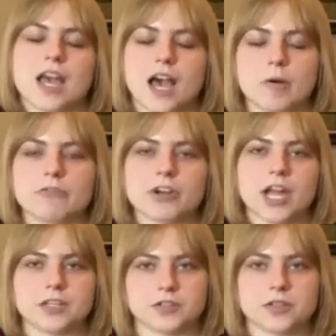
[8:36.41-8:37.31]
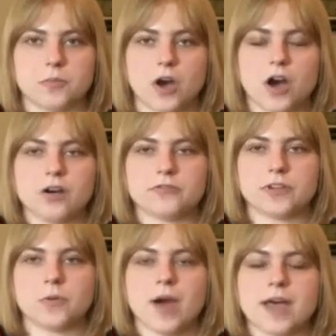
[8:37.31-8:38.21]
However, I took them
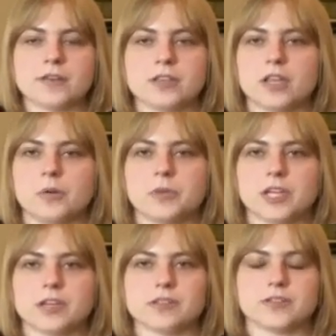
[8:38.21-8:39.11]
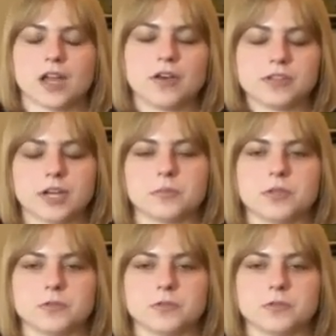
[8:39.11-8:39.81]
off a while ago because now that I'm